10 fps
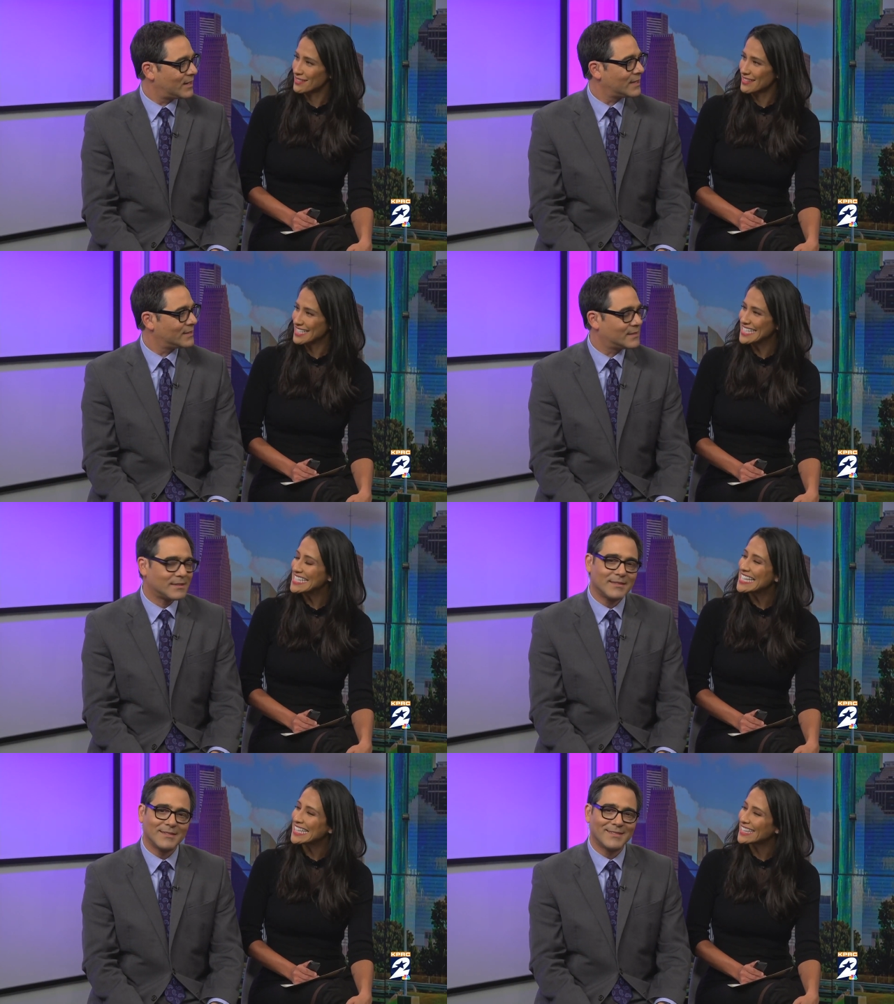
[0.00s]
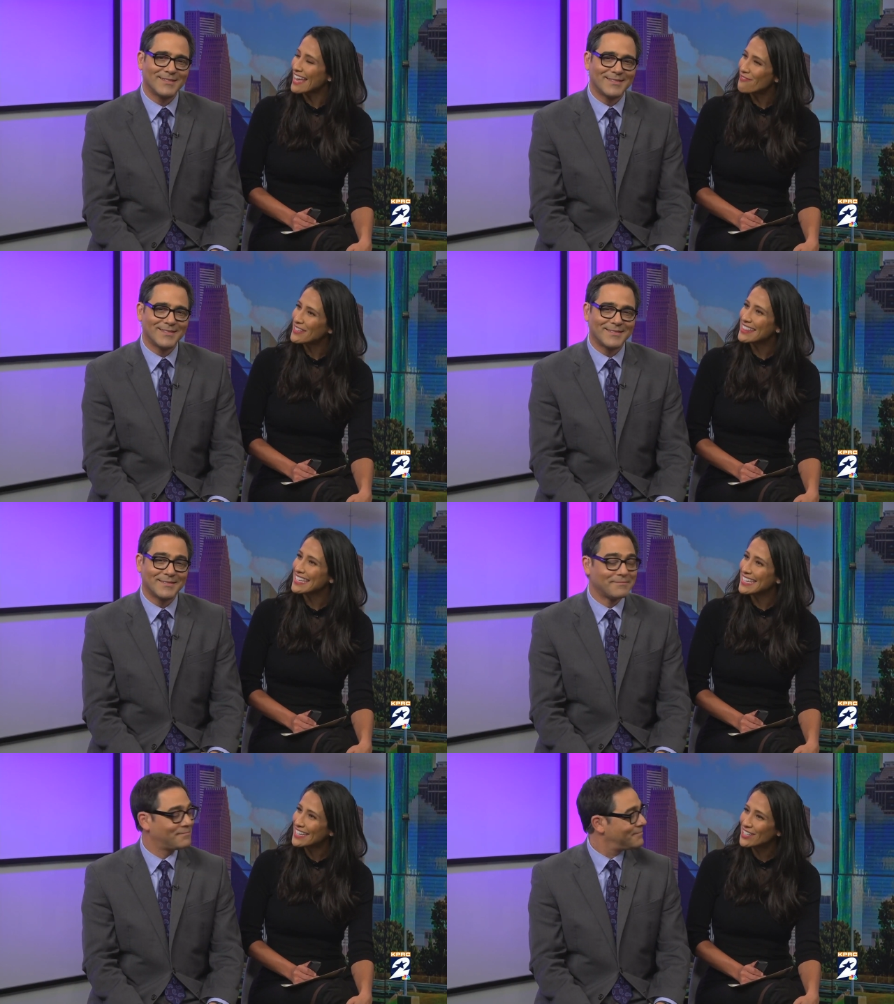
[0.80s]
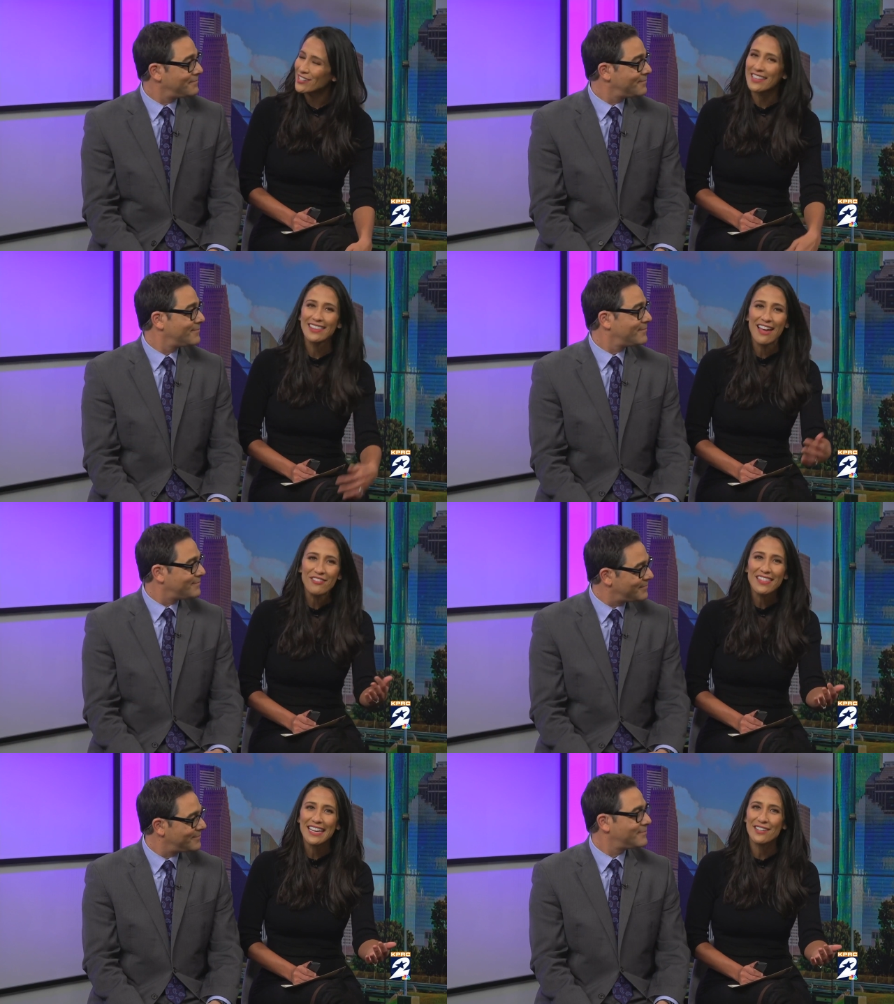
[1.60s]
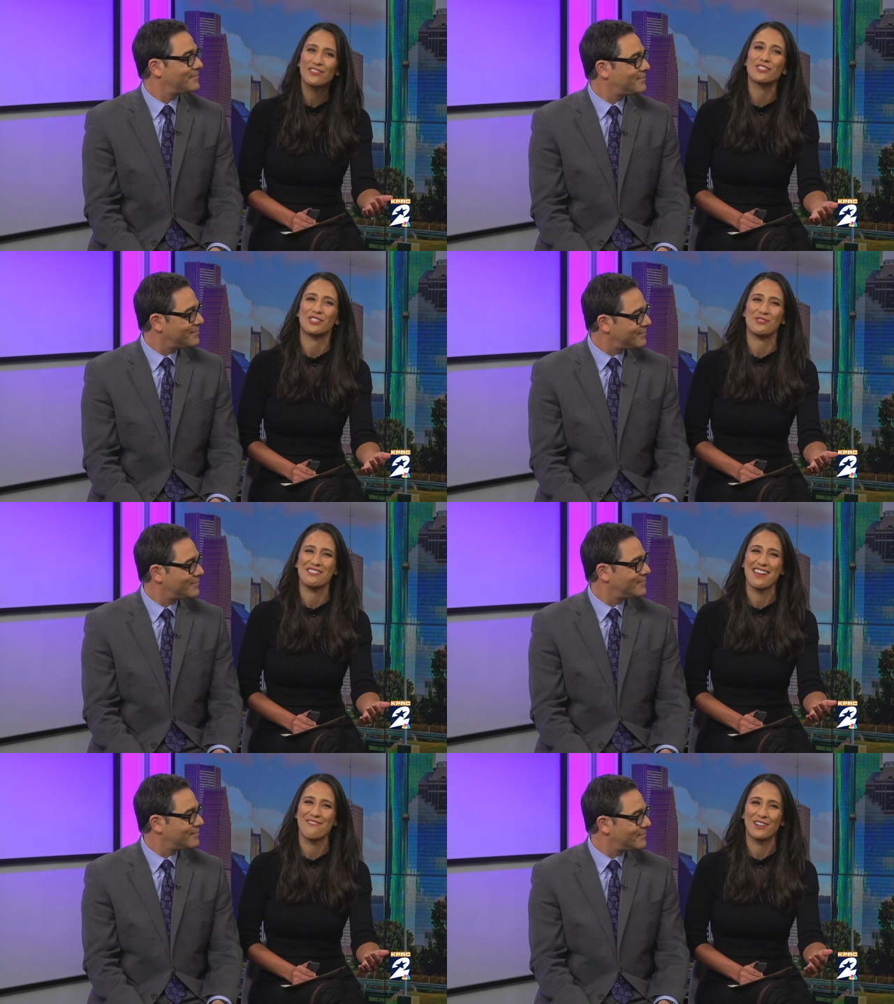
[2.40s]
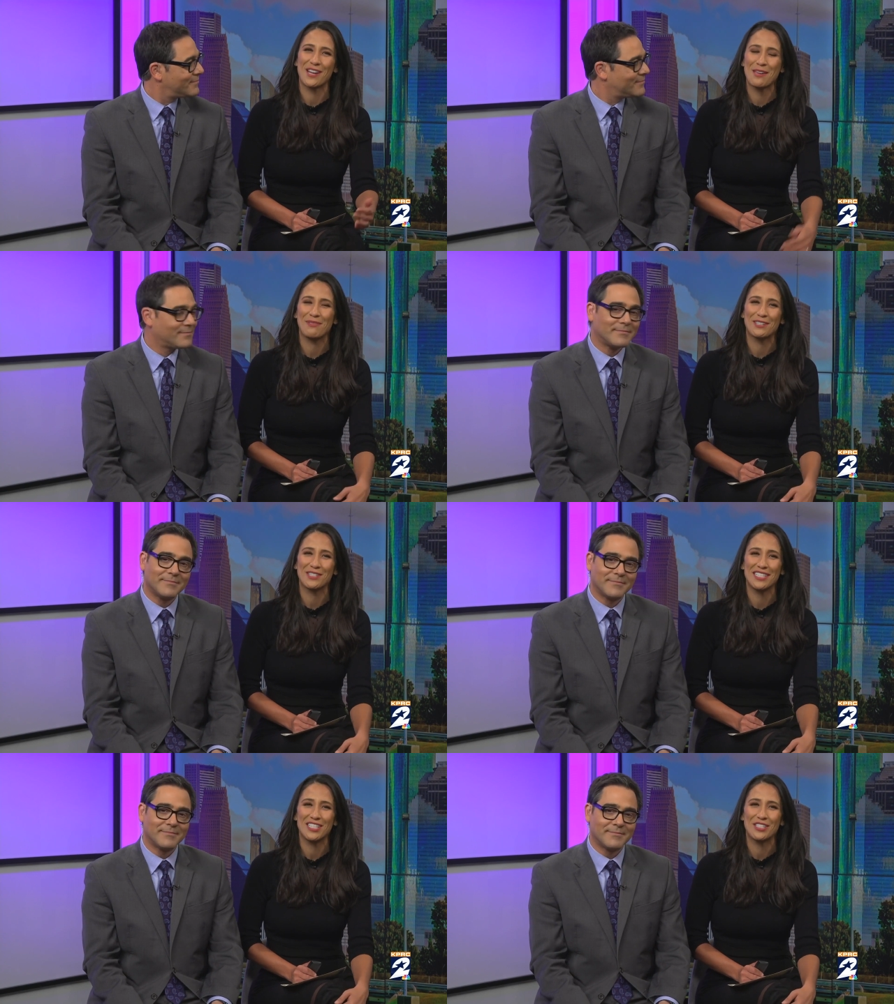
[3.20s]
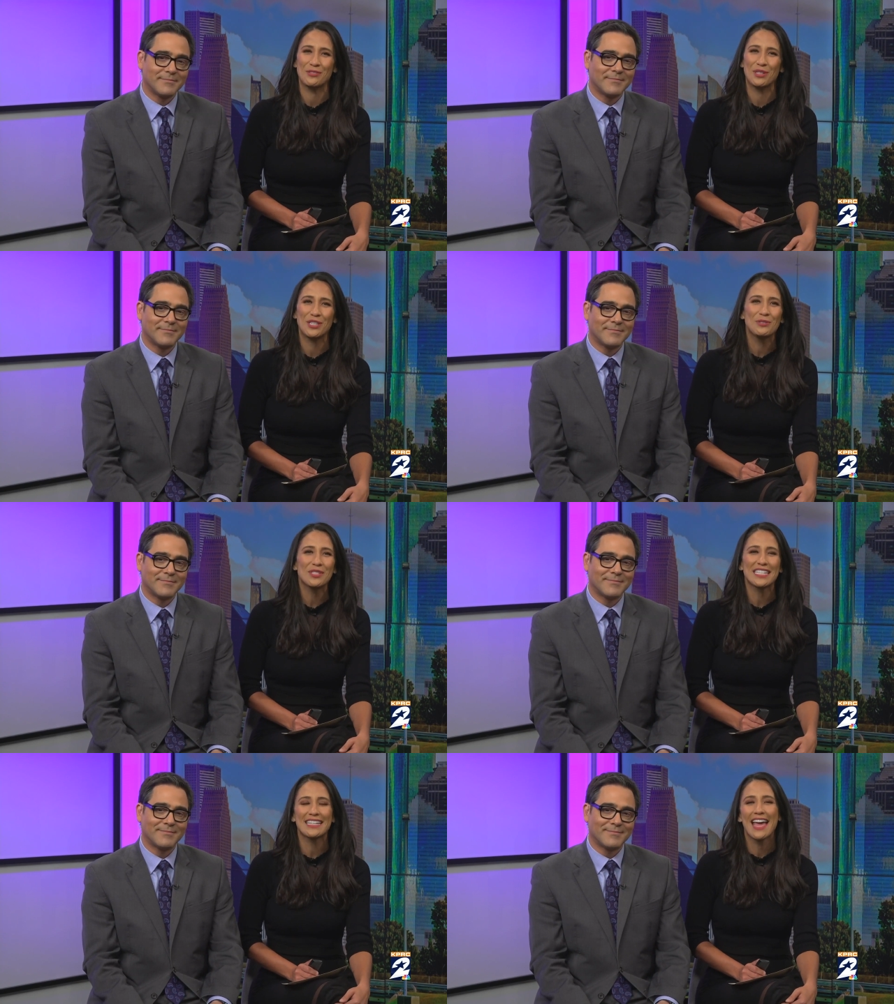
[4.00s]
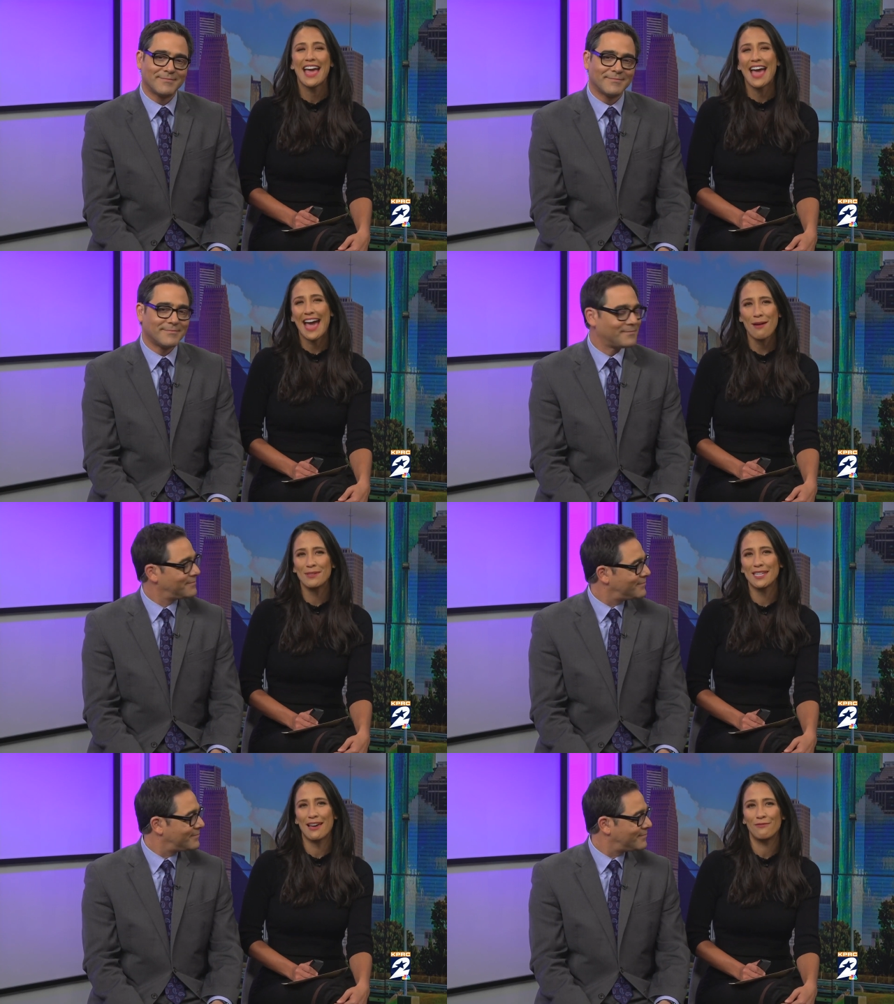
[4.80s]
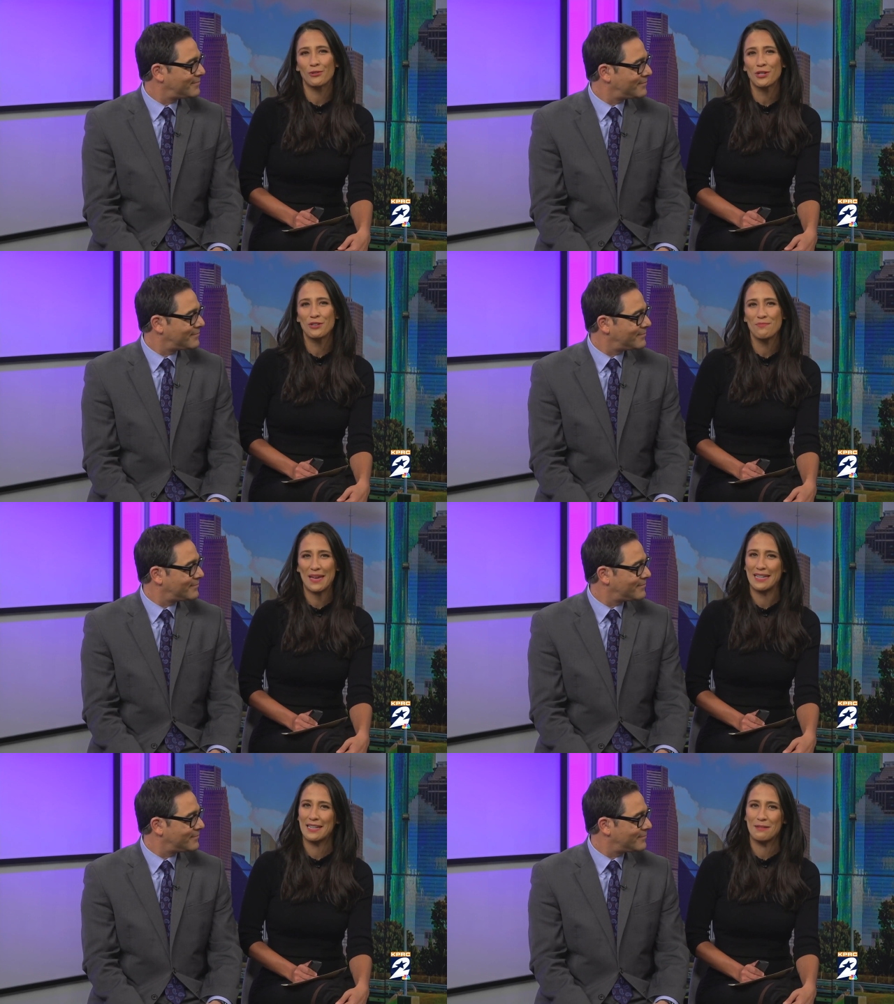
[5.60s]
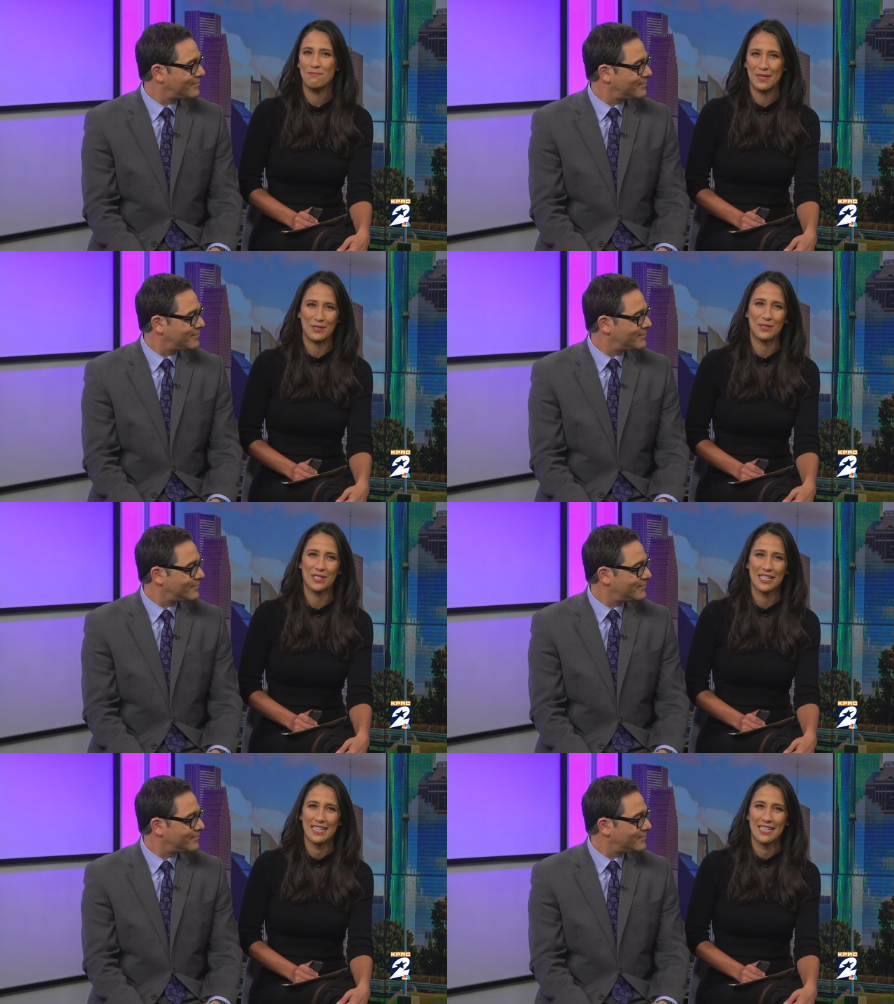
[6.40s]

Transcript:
Speaker 1: Right. This is the eleventh year, eleventh anniversary of our K P R C two Houston Habitat for Humanity build.